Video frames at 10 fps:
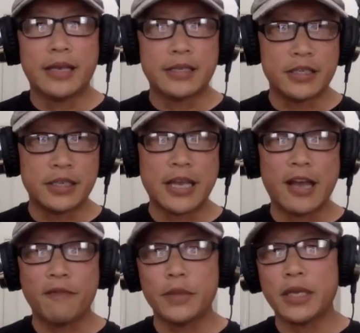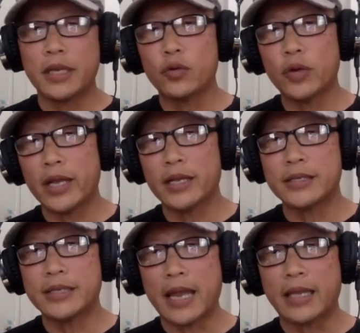doesn't just have me create a
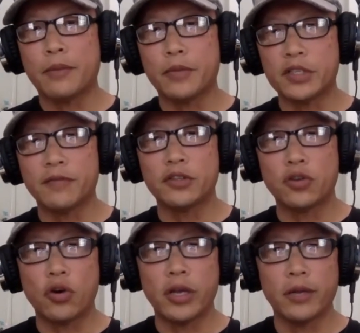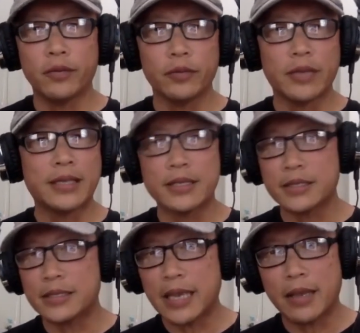static image of a toy that doesn't
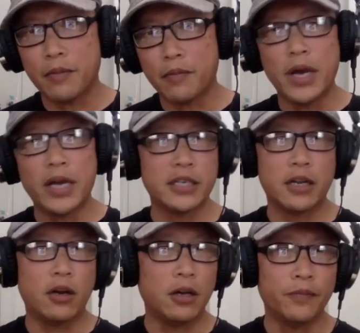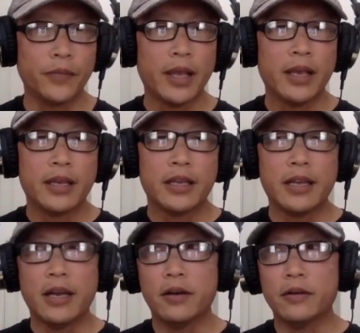say much at all. Mm. You
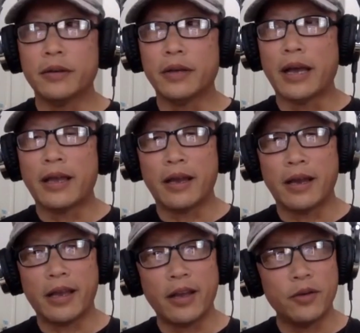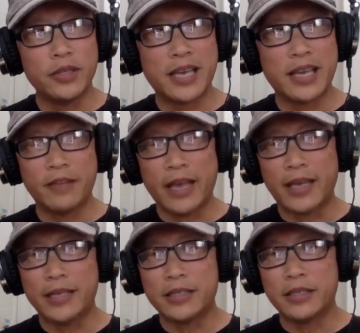know, mm. I, I always kind of
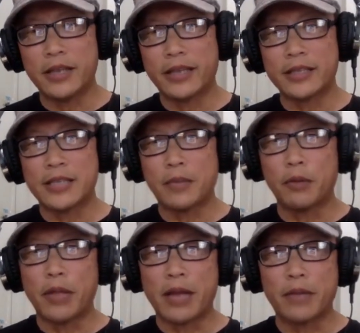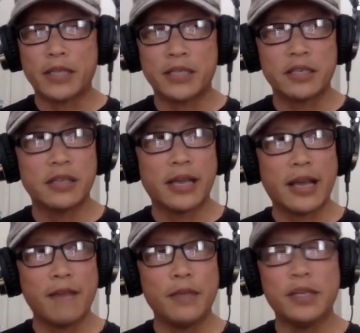liken it to like the summer blockbuster. Like
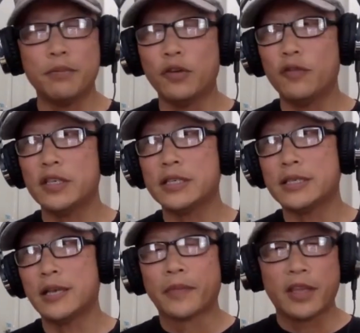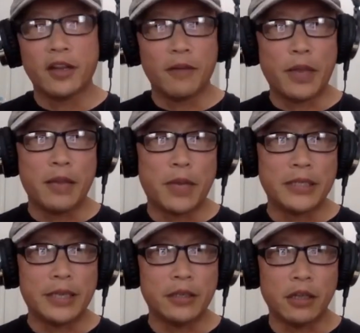I've been to movies, you know, I paid my
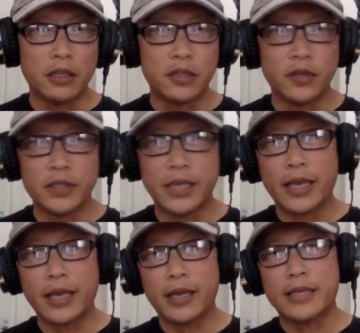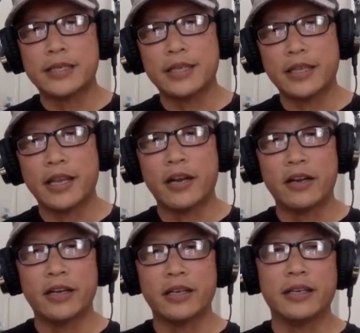$10 for a ticket. I sit mm-hmm.
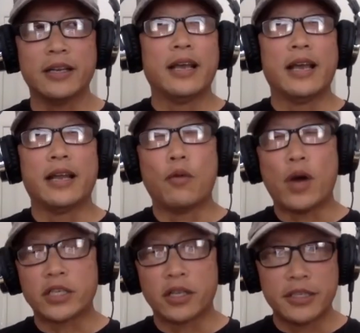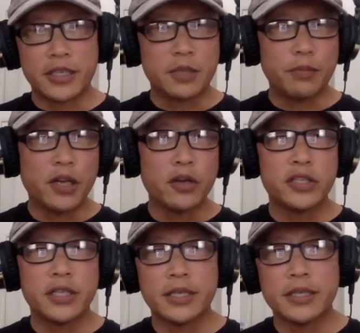there and, and I watch all these
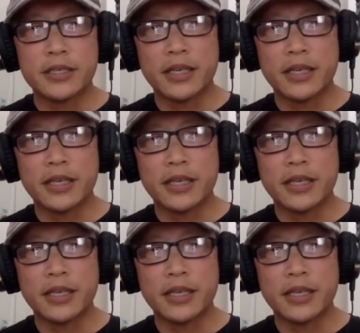explosions